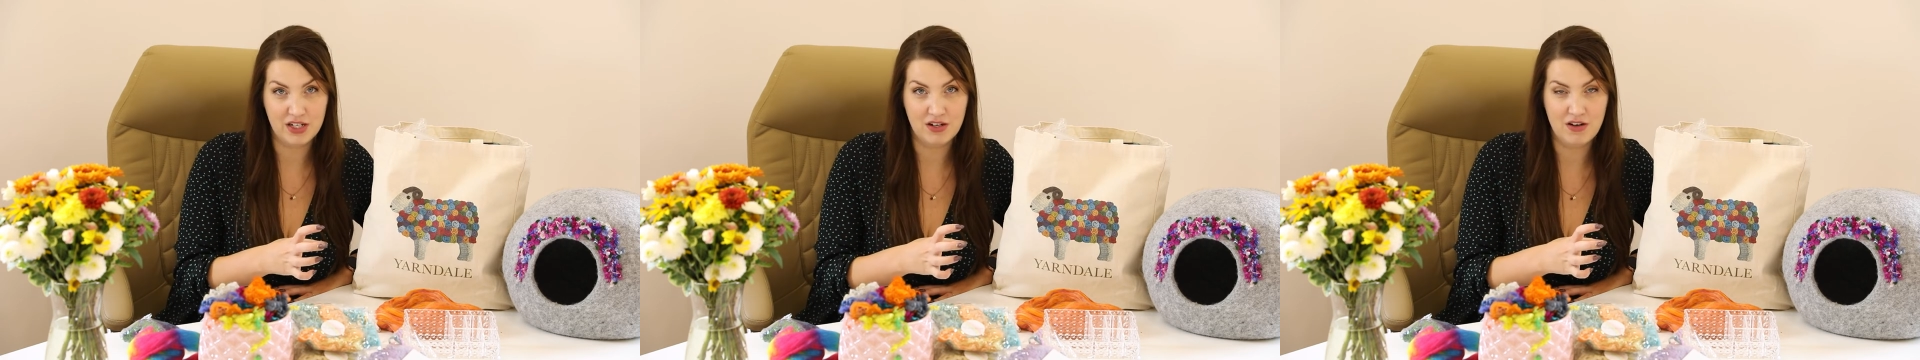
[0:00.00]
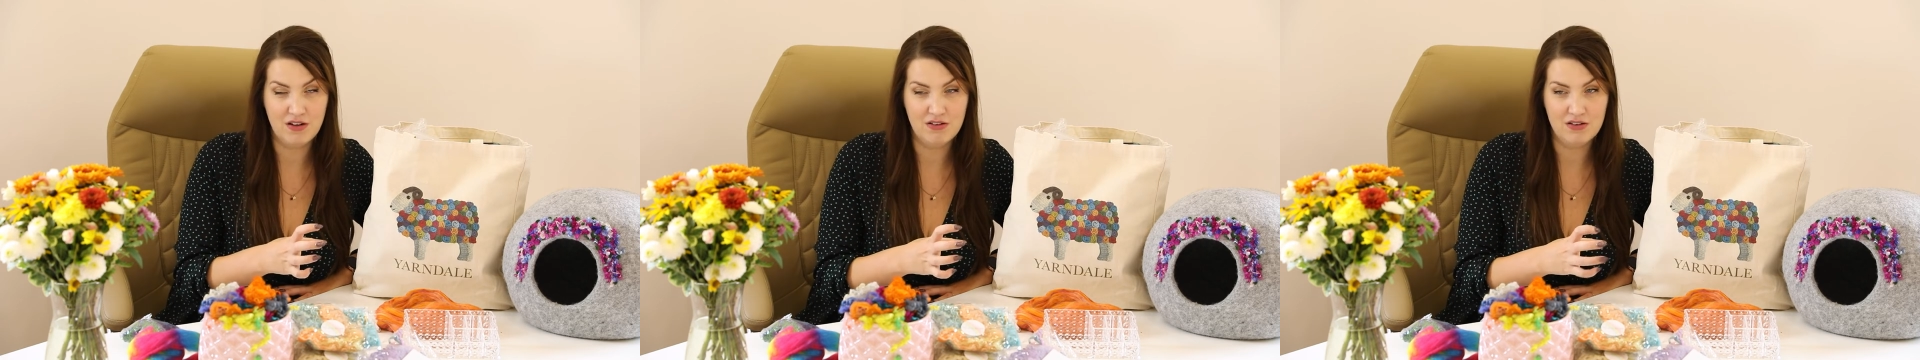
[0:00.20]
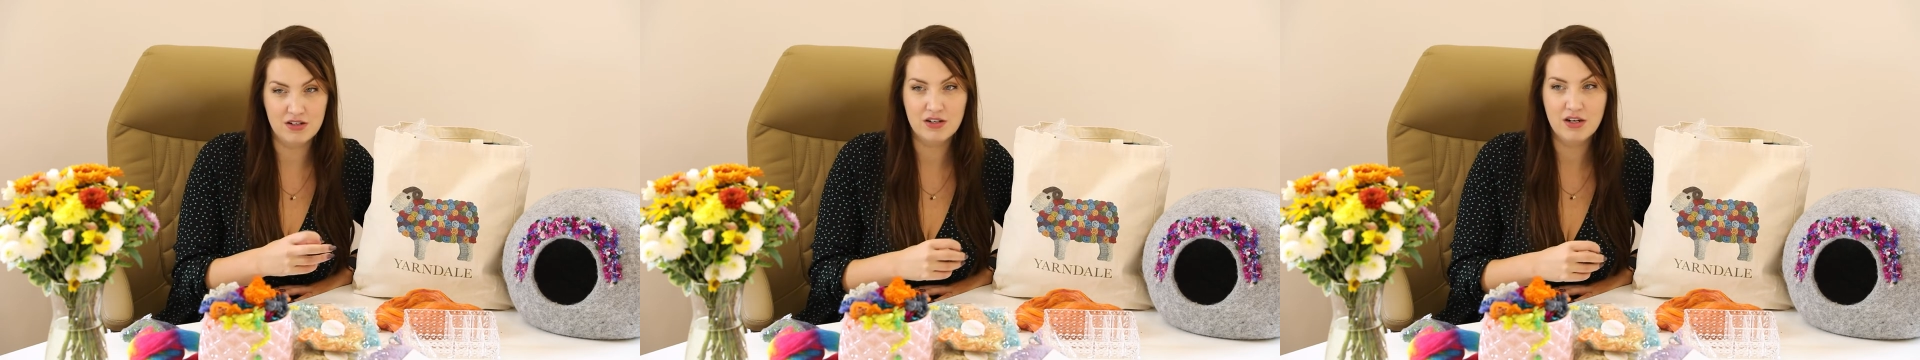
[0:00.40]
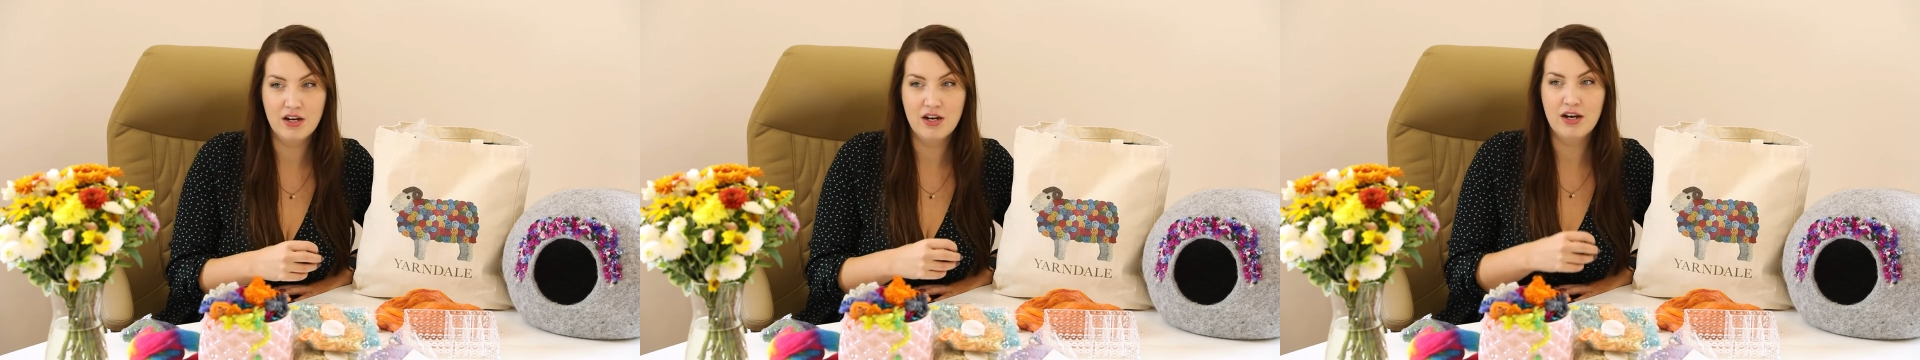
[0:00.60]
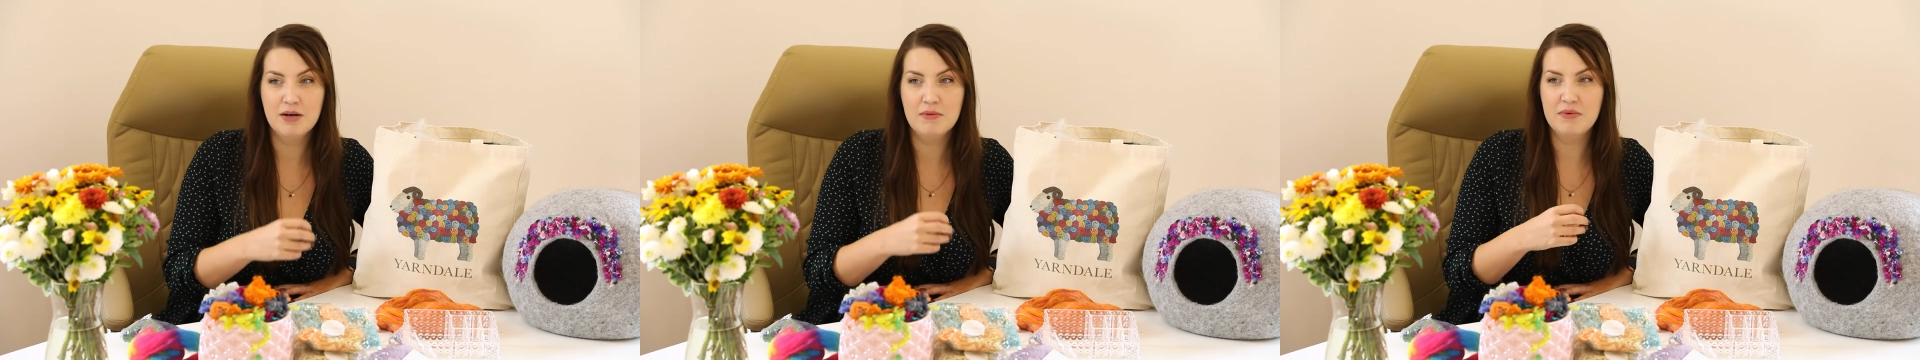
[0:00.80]
color,
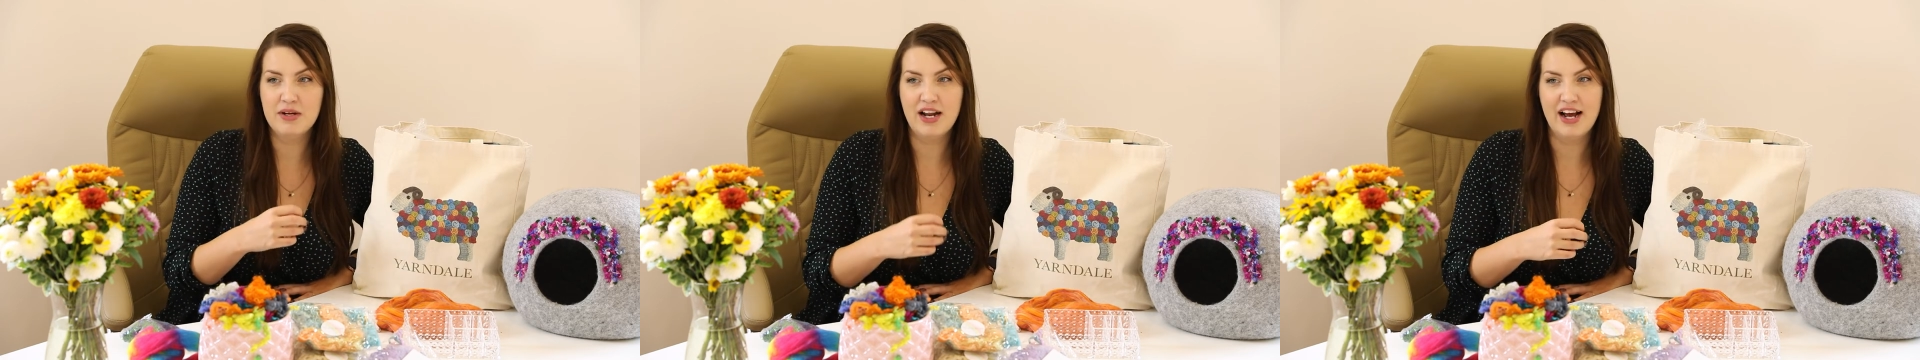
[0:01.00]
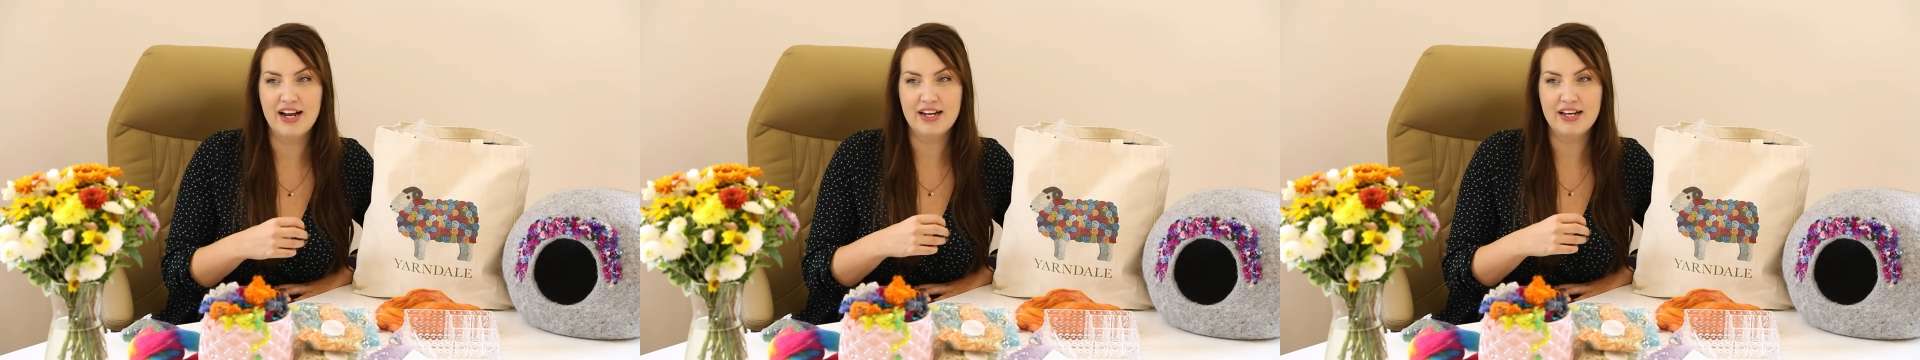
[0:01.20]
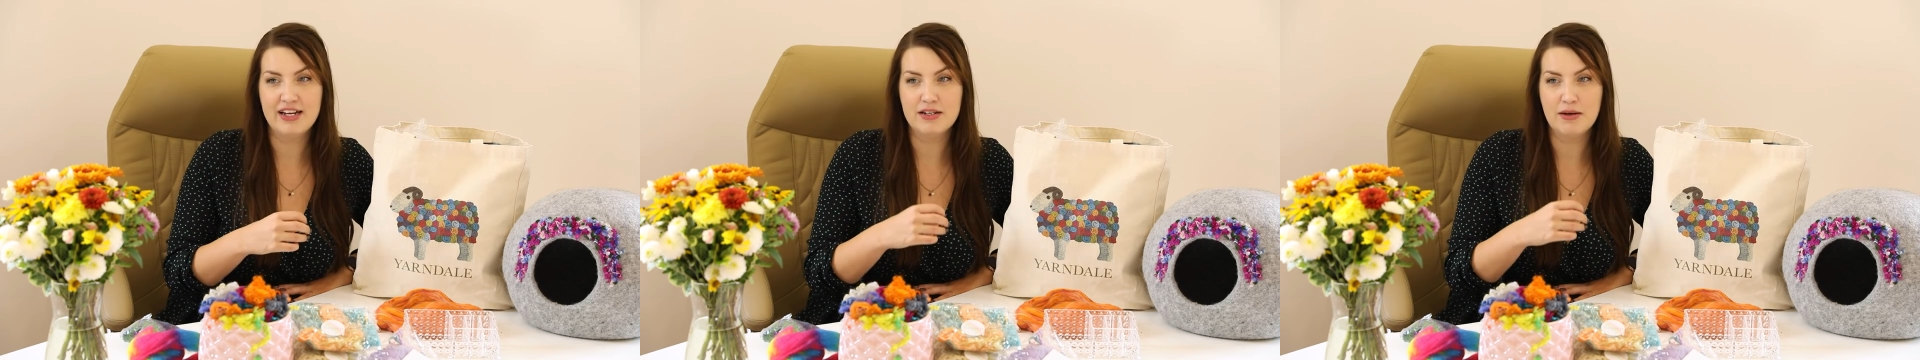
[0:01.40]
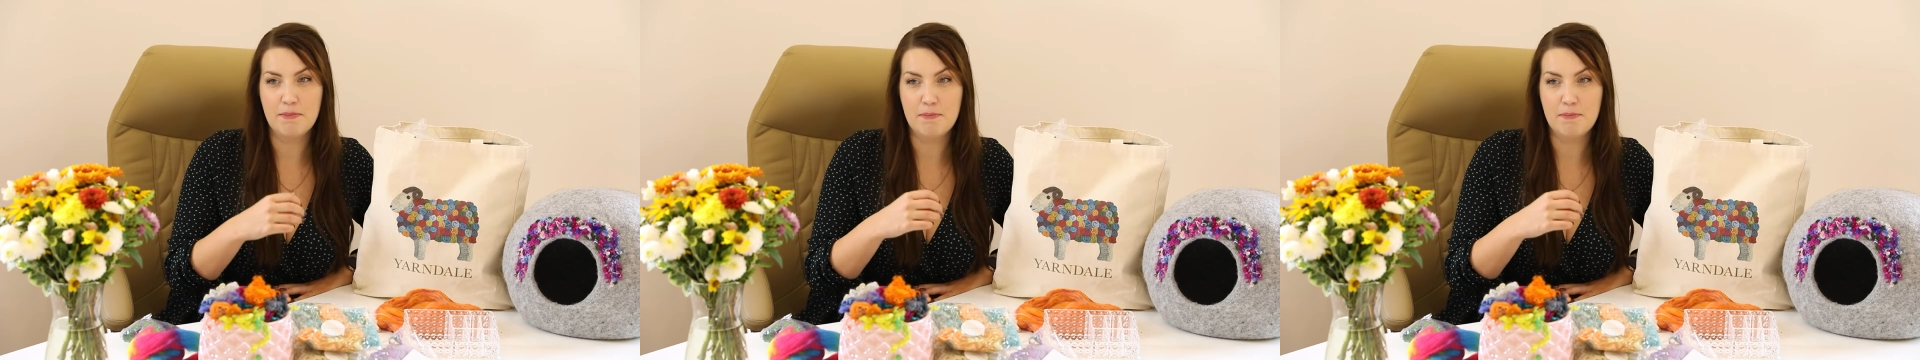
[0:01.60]
but I need